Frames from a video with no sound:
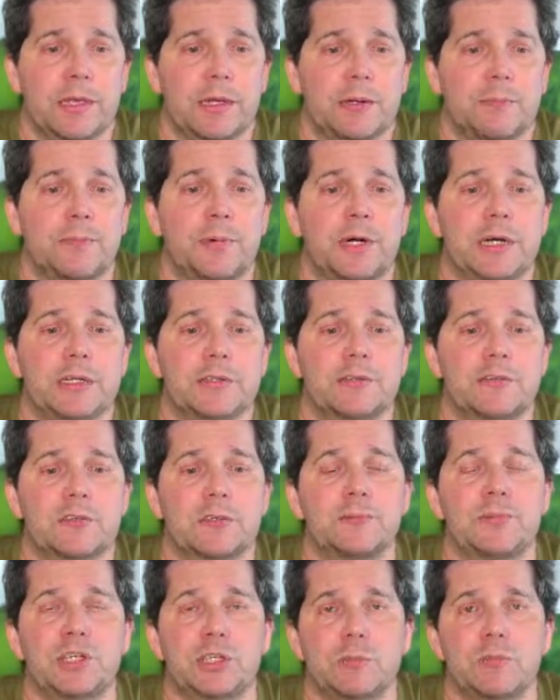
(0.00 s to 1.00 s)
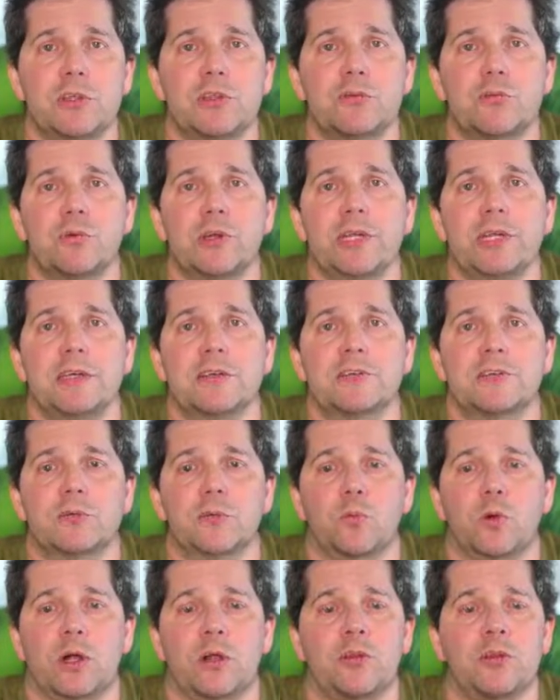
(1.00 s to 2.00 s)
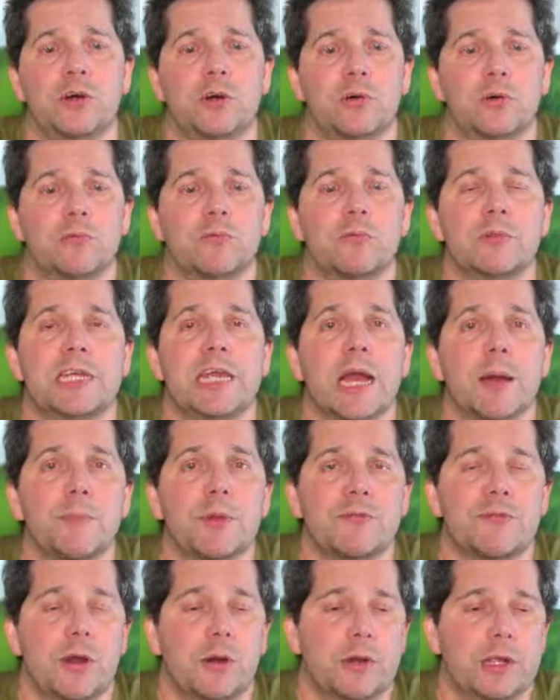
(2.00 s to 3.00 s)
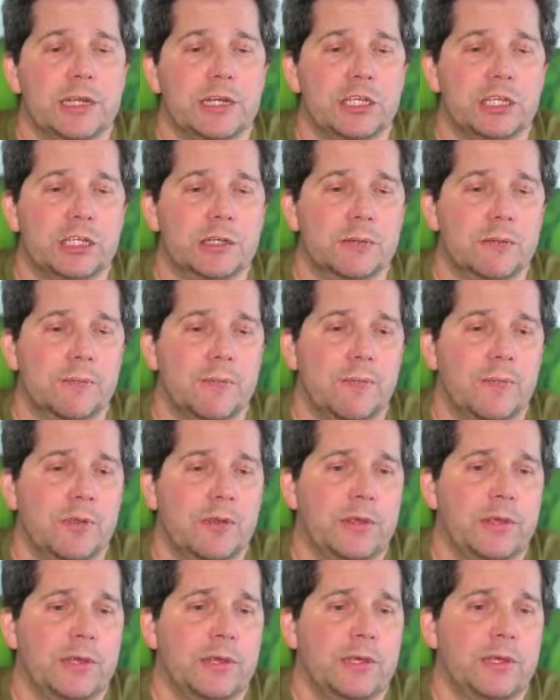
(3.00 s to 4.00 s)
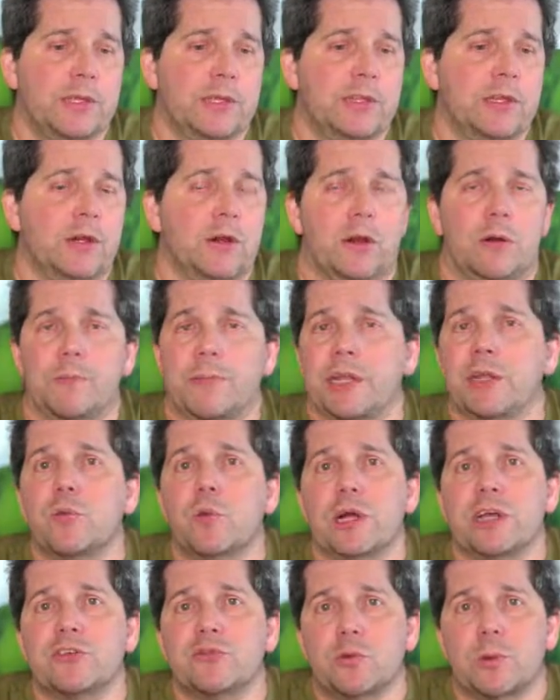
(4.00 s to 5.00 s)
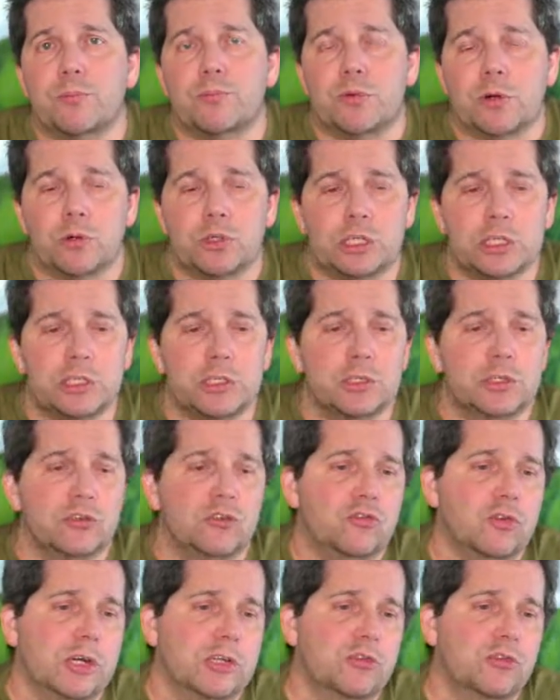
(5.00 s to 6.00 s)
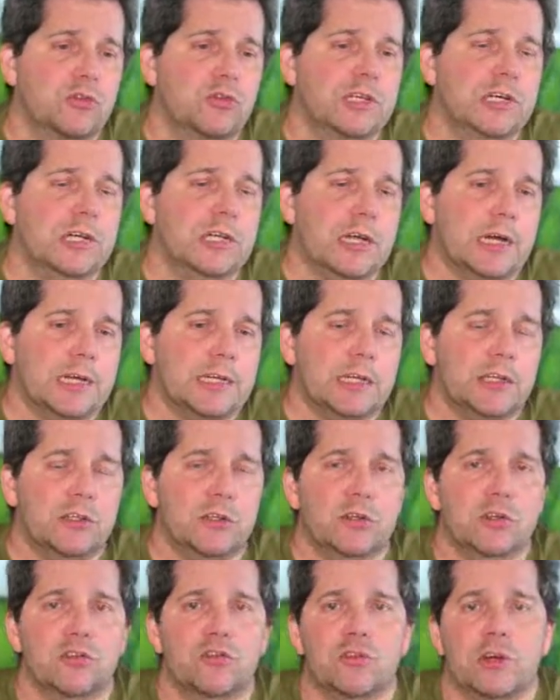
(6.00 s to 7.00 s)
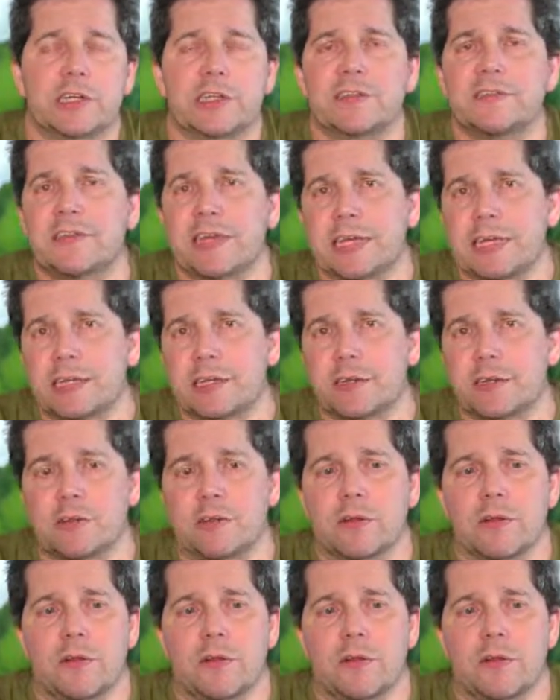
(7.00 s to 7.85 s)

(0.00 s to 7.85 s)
But the bishop d3 is a well-known gambit variation. There are many ways to approach it. You can try to decline it. You can try to take it.